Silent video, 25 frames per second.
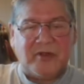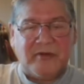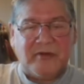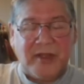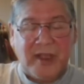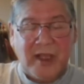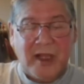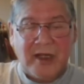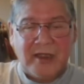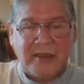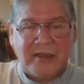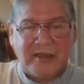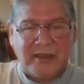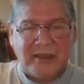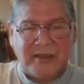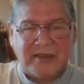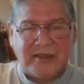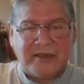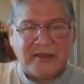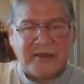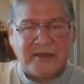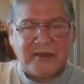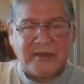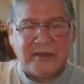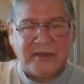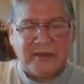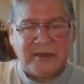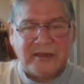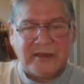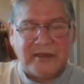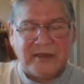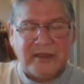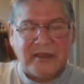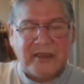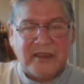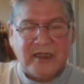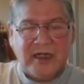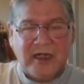realities.
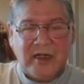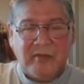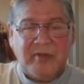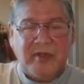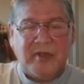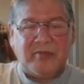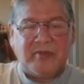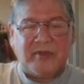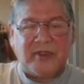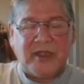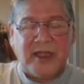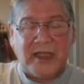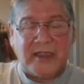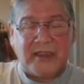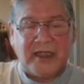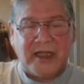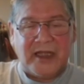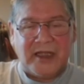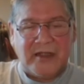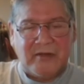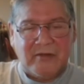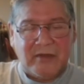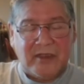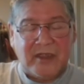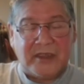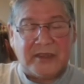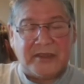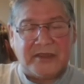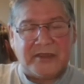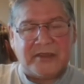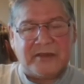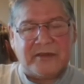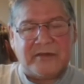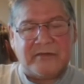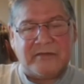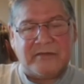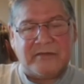Our people had that knowledge.